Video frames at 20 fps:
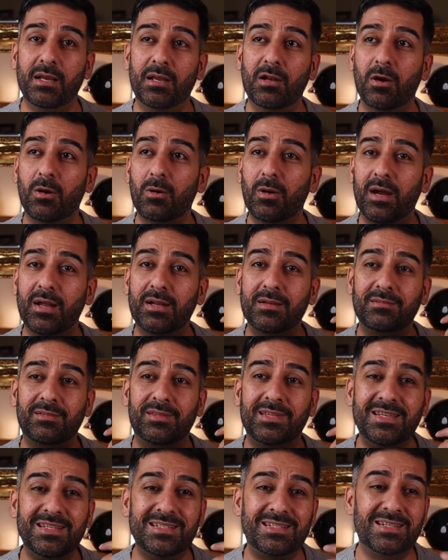you know,
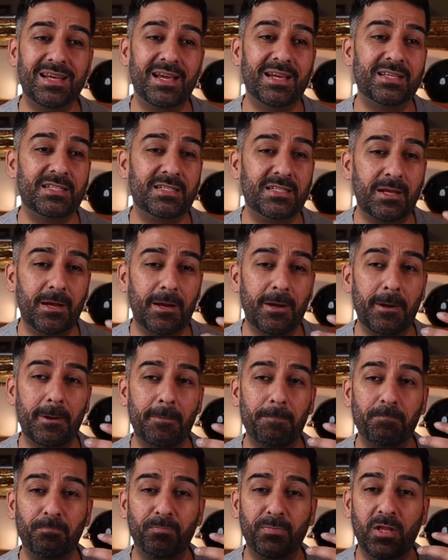and these days,
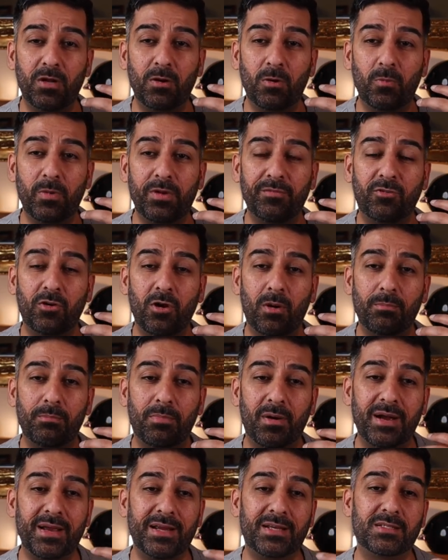you know, we've
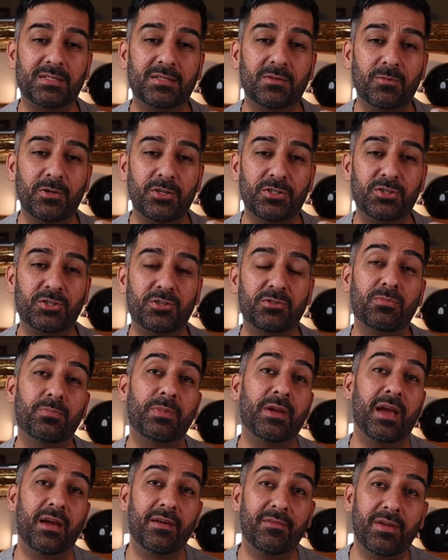got bikes which
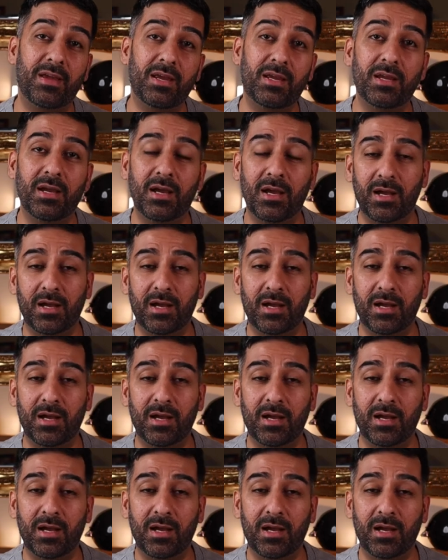could be heavy,